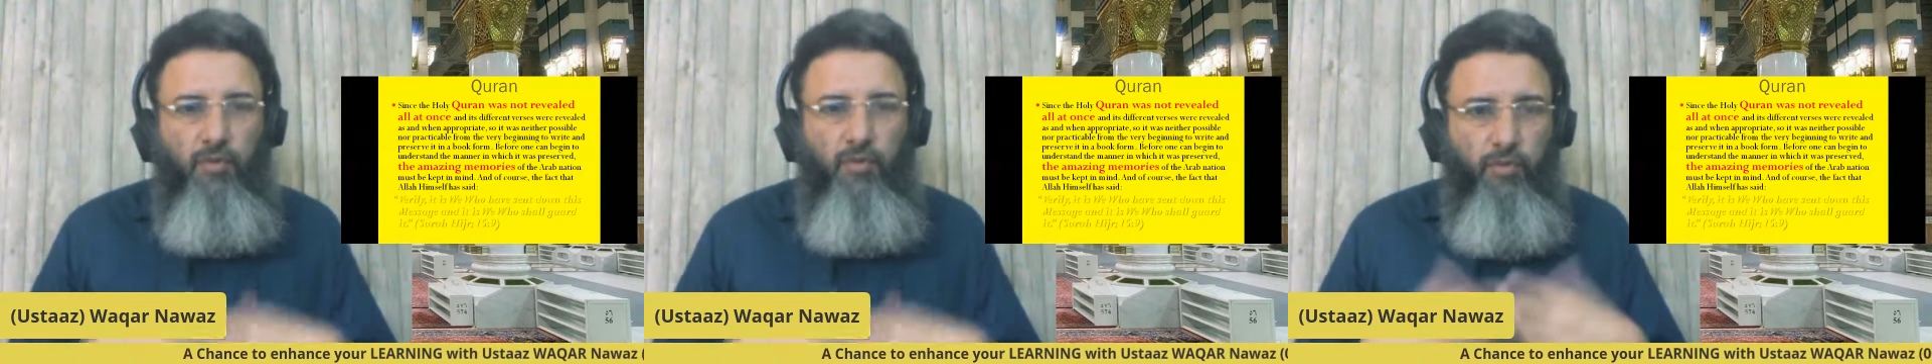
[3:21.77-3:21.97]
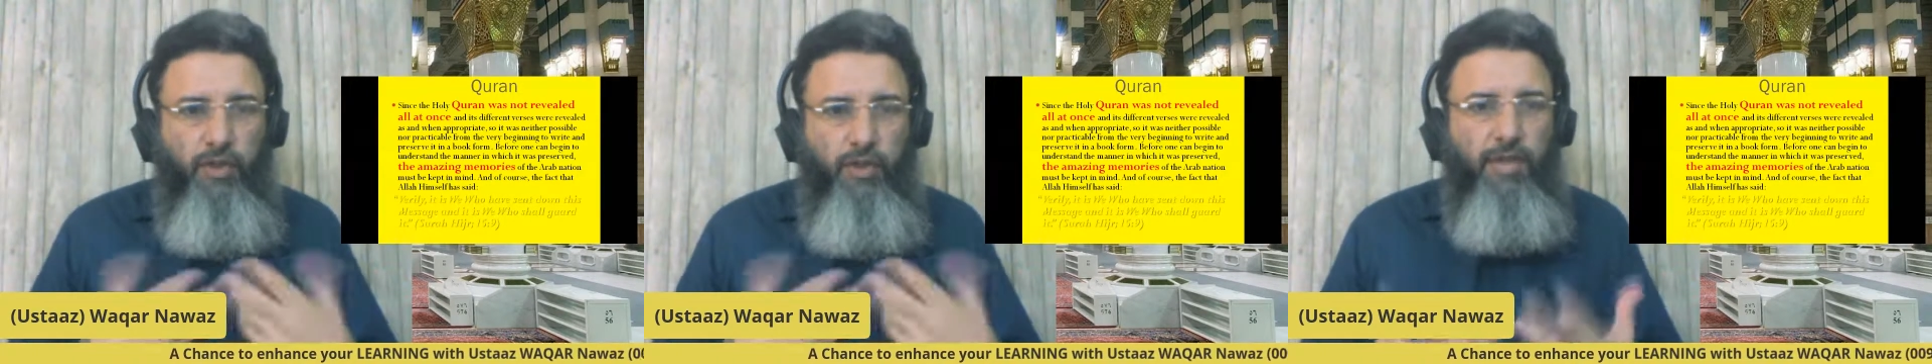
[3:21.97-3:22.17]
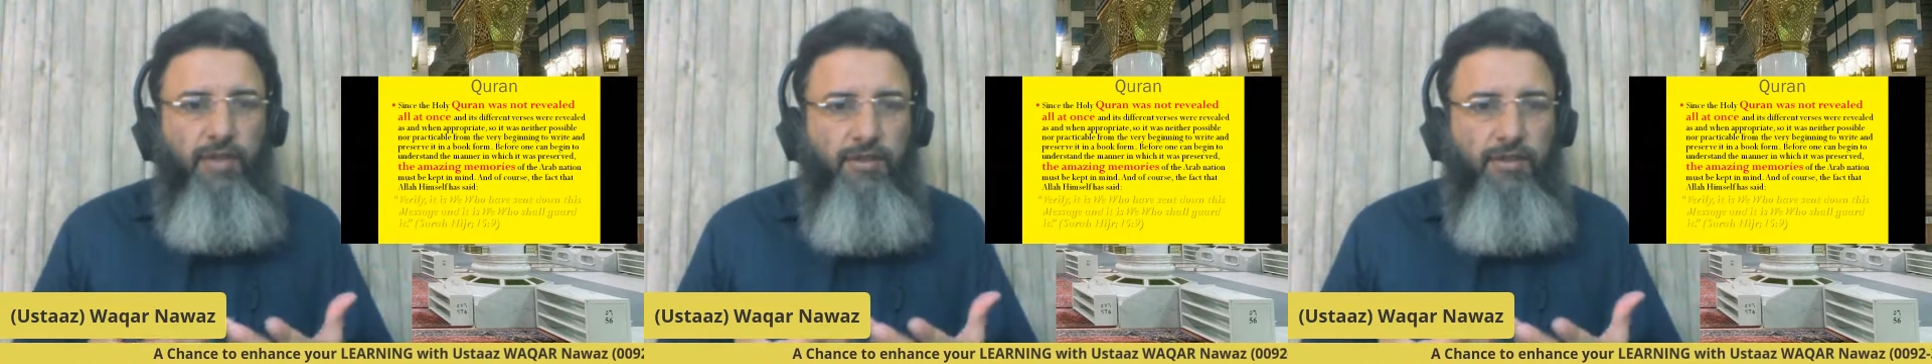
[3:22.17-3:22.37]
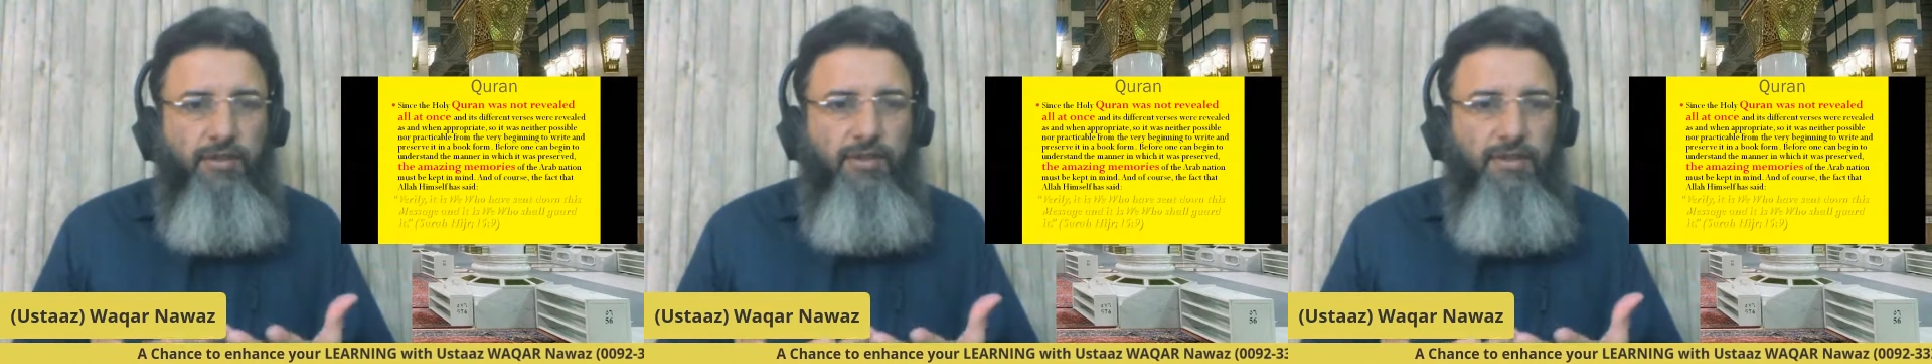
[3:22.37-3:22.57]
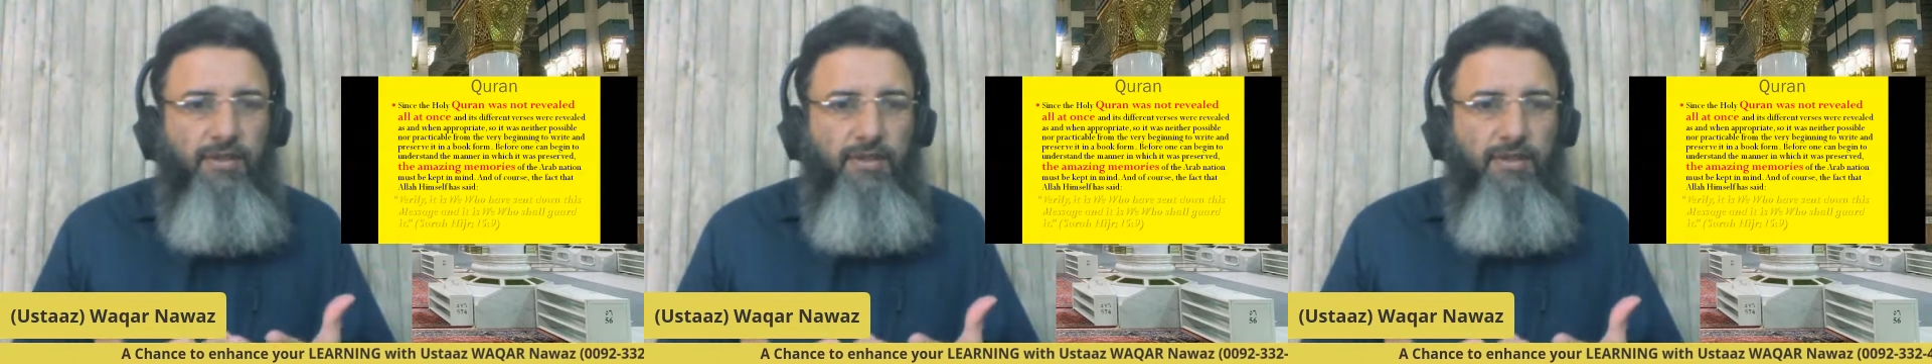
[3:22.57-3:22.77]

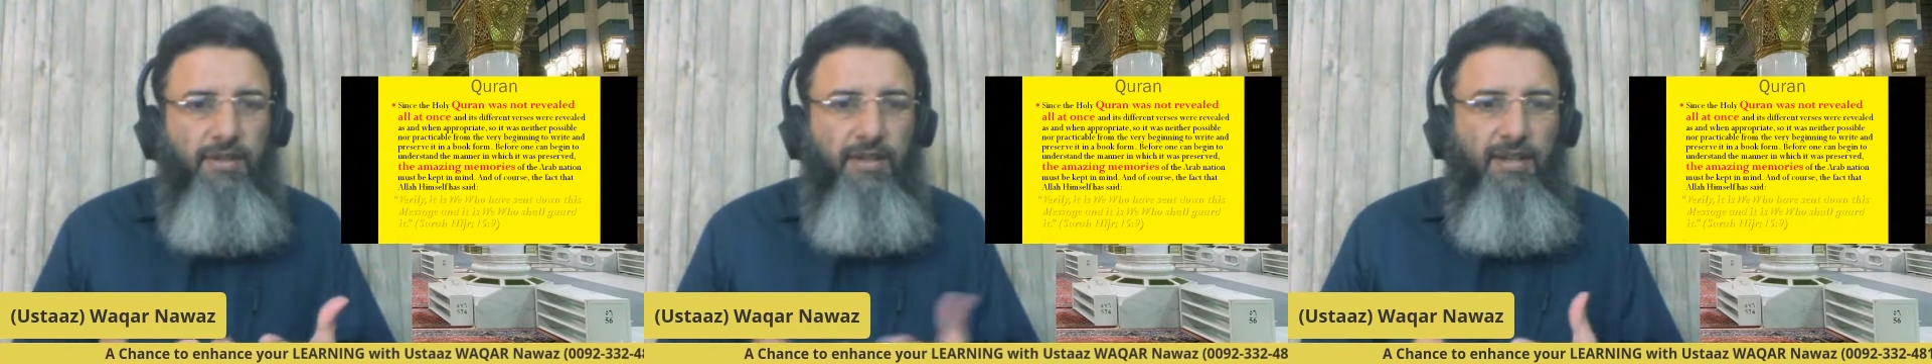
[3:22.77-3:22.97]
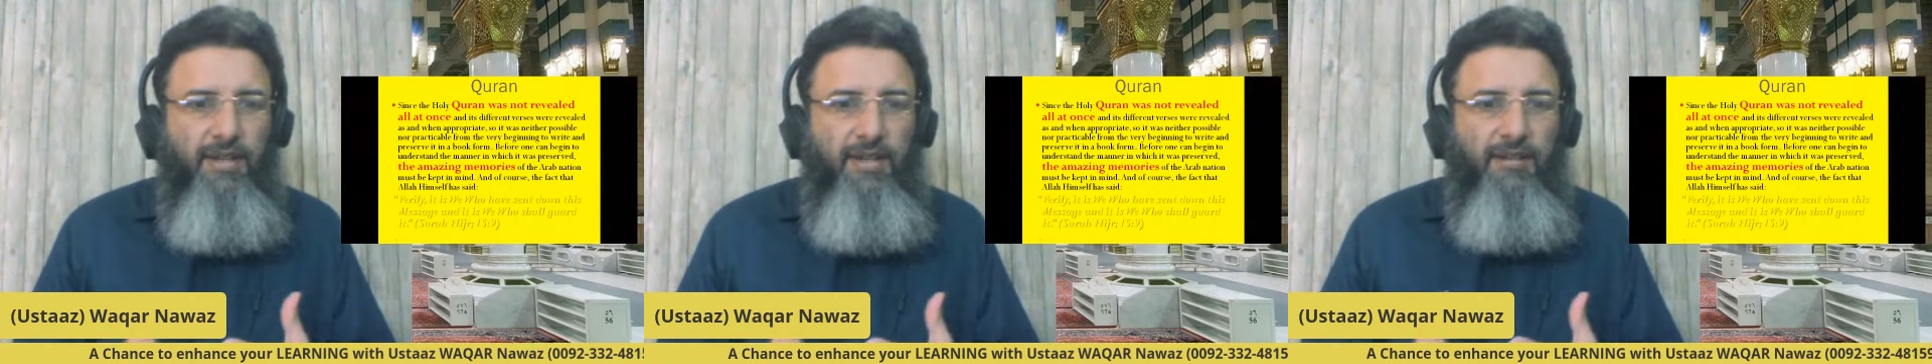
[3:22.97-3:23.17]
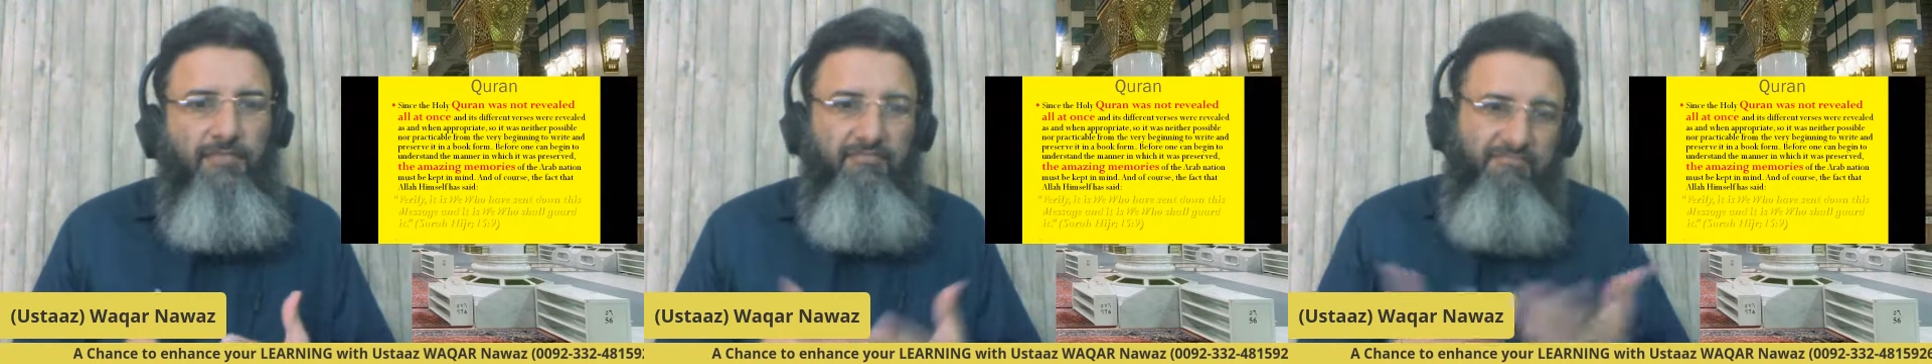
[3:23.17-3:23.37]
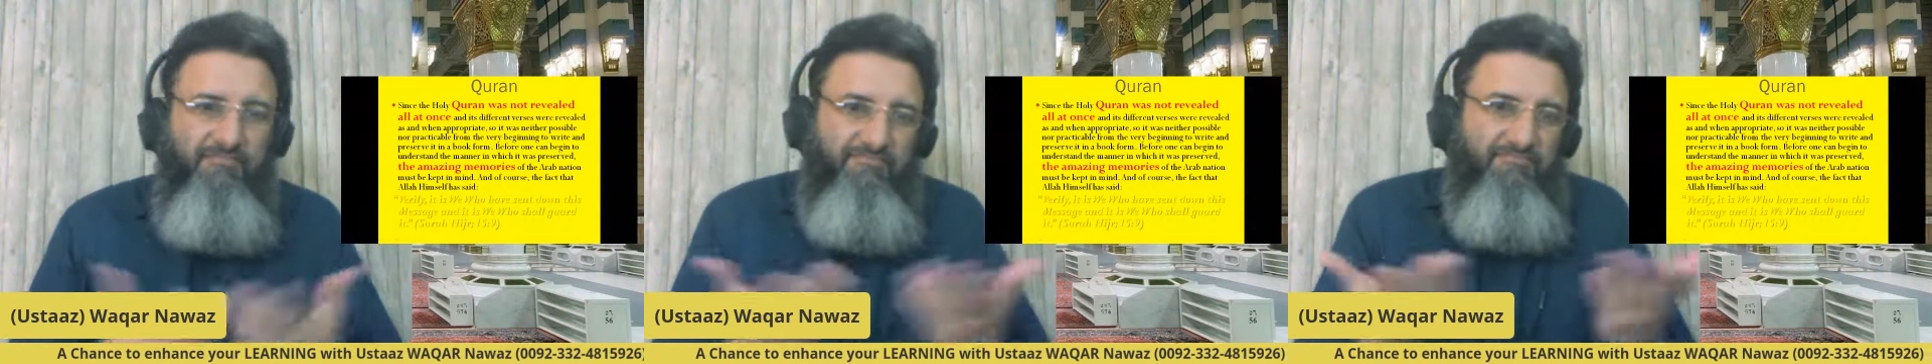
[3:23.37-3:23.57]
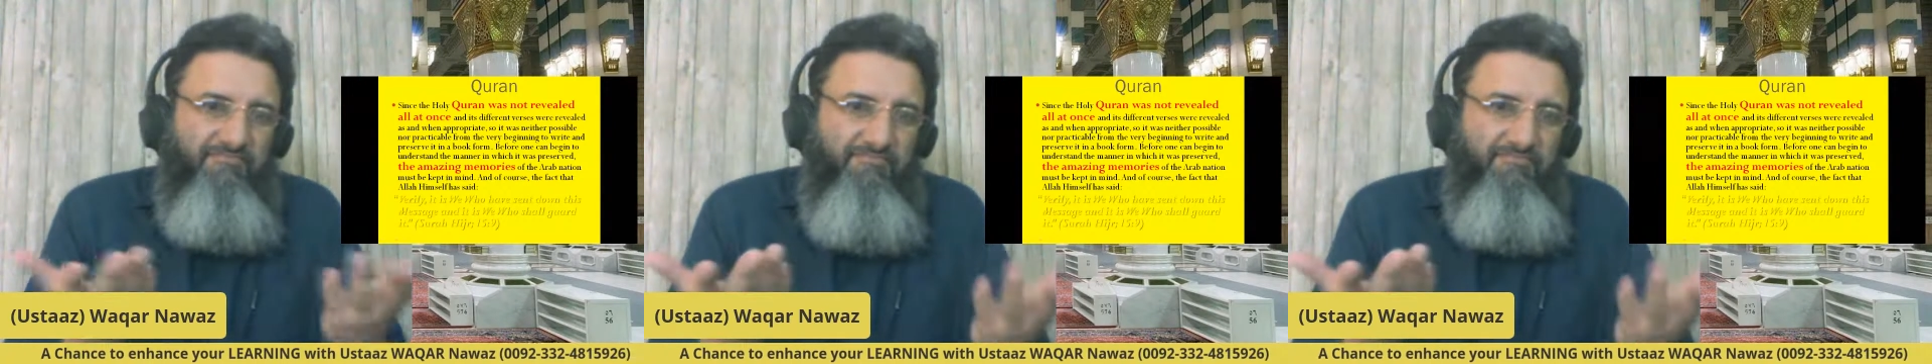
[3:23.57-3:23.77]
Venus,
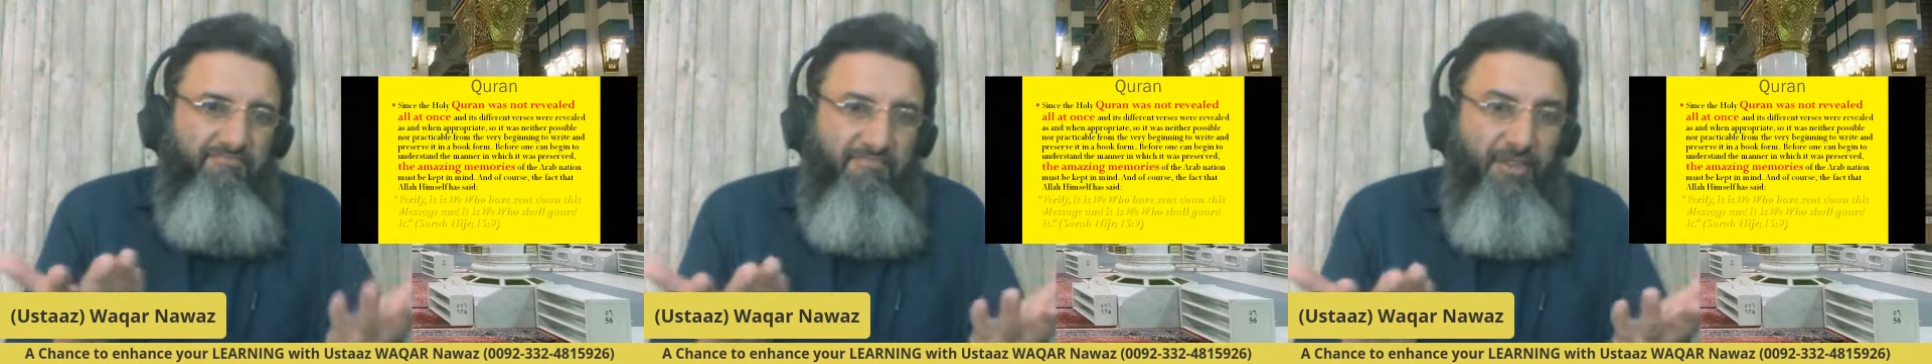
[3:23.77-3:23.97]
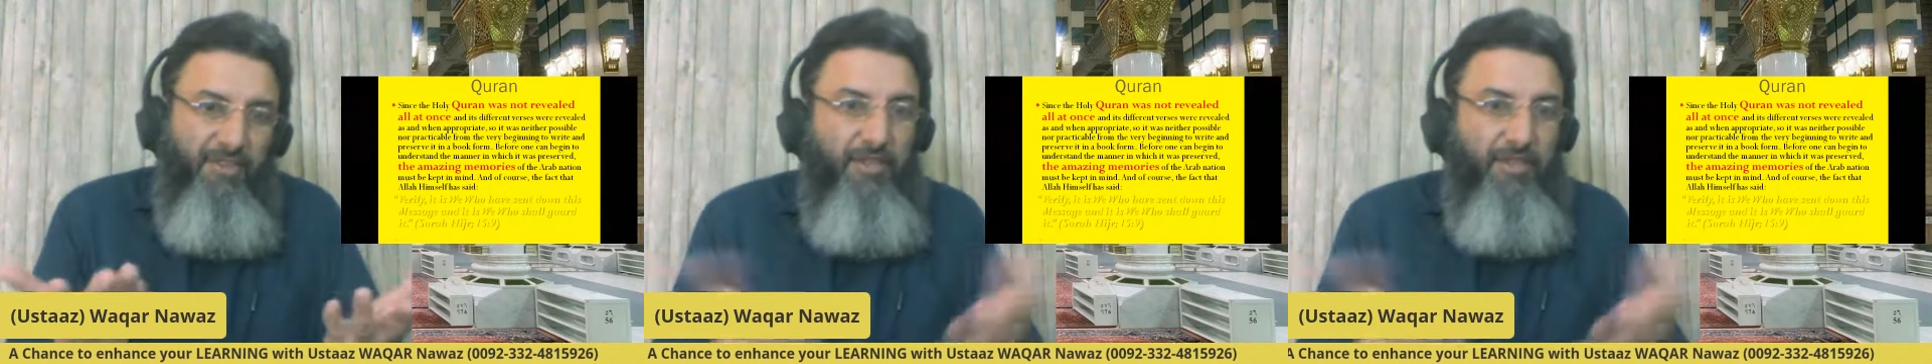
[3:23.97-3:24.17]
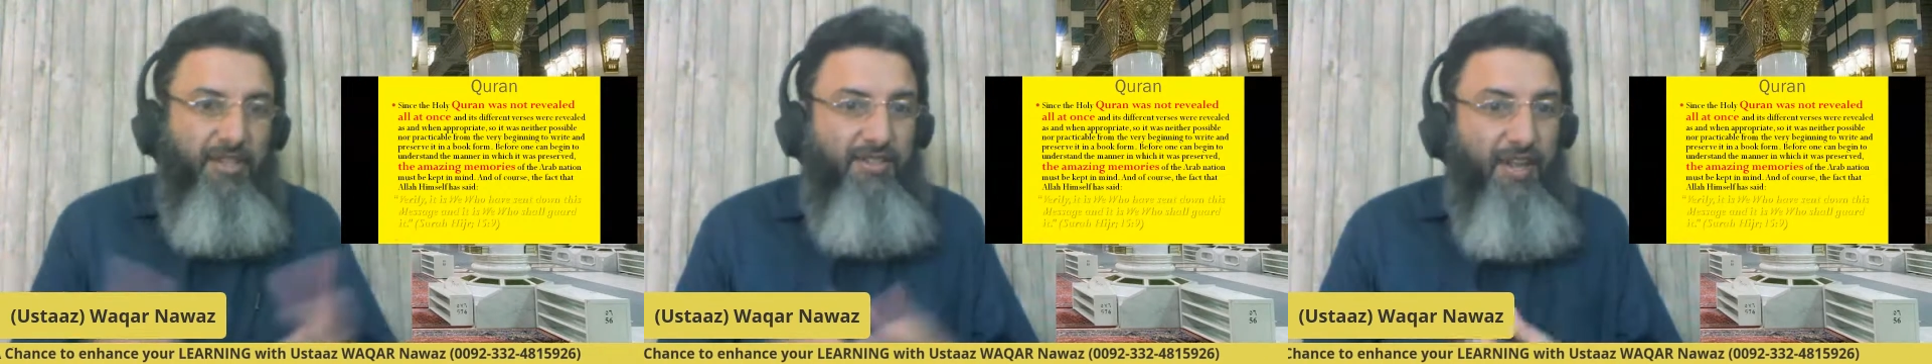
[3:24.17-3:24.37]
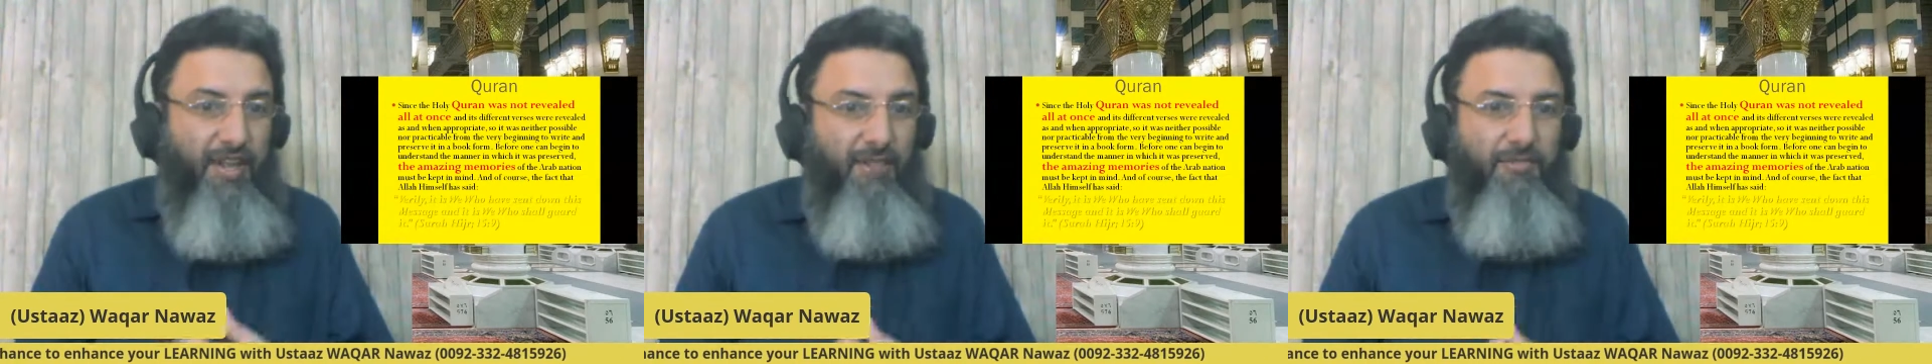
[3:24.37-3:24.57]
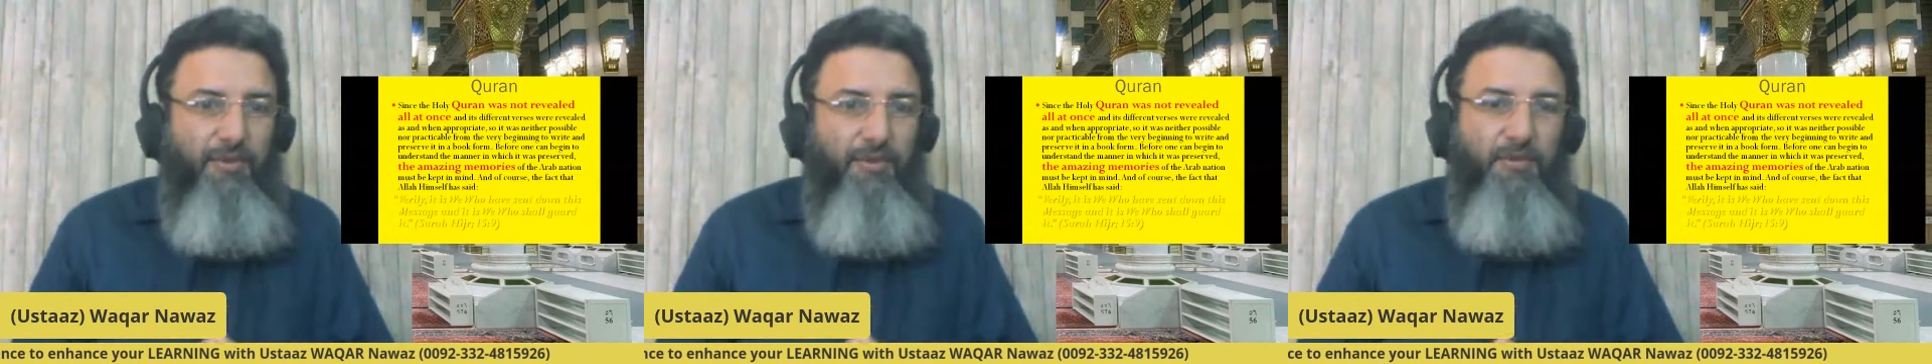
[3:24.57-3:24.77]
as an
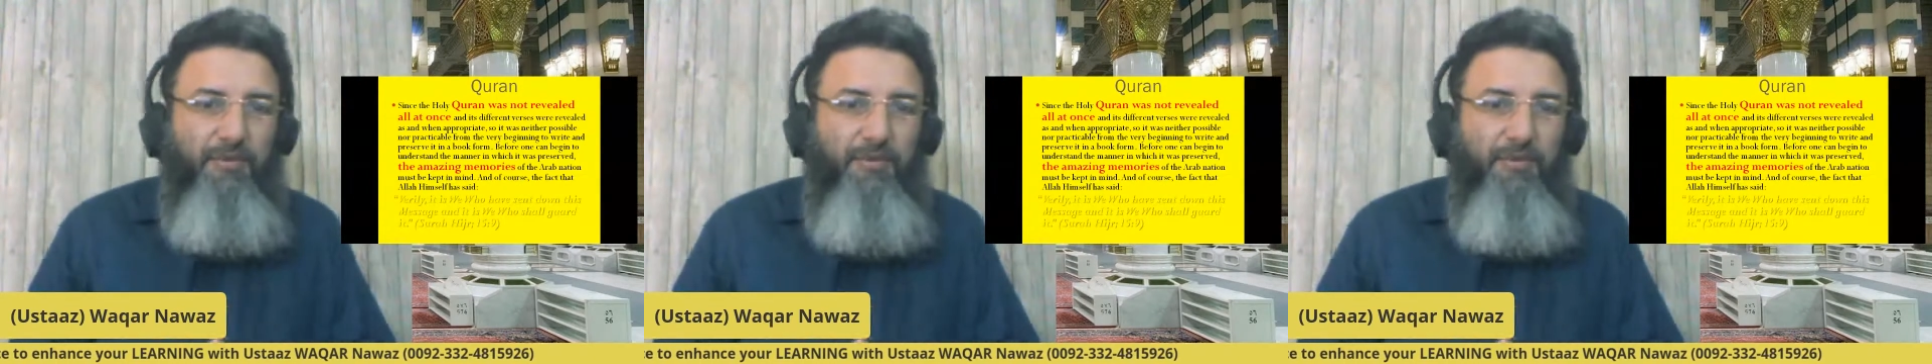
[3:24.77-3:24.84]
example,